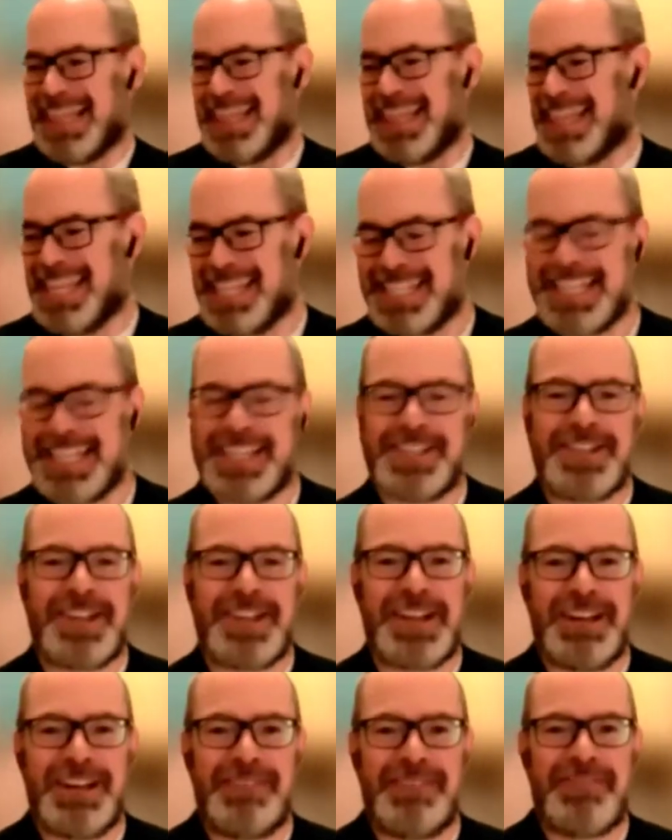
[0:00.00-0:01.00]
These
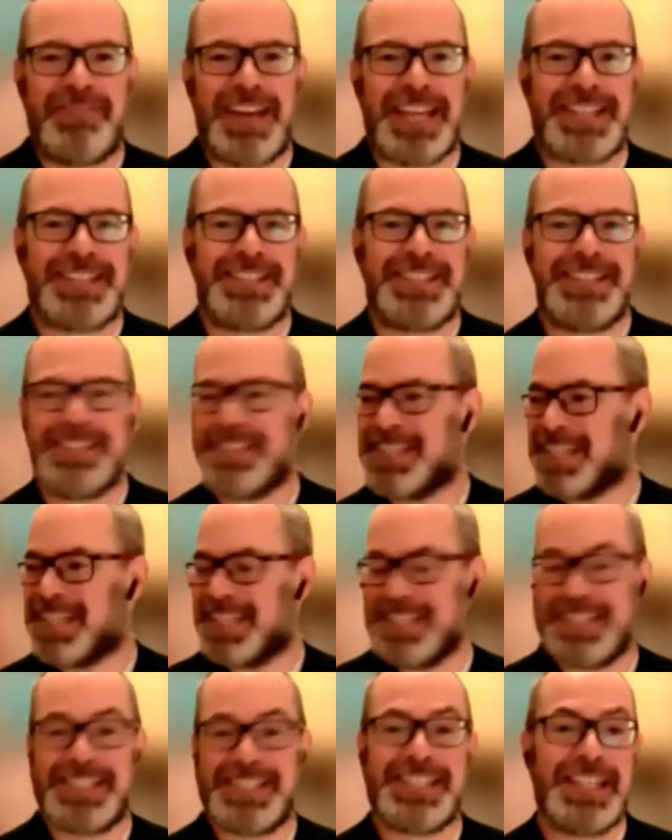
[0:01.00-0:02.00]
external investors
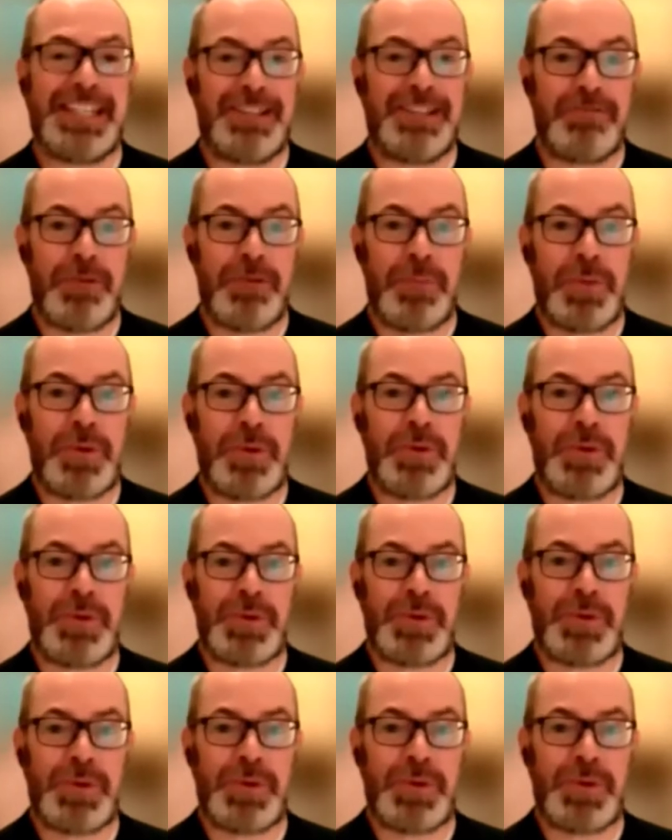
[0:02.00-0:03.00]
can see the
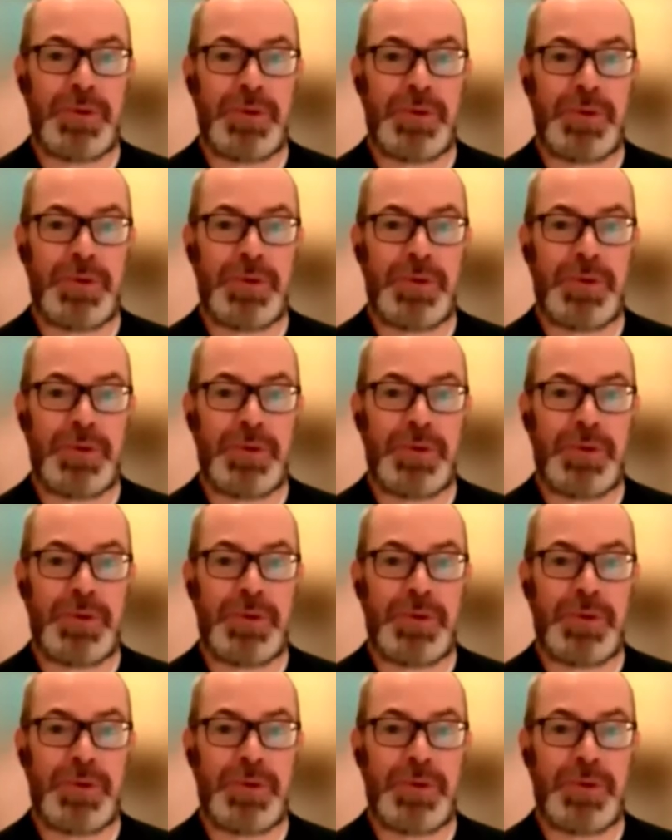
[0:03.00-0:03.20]
report,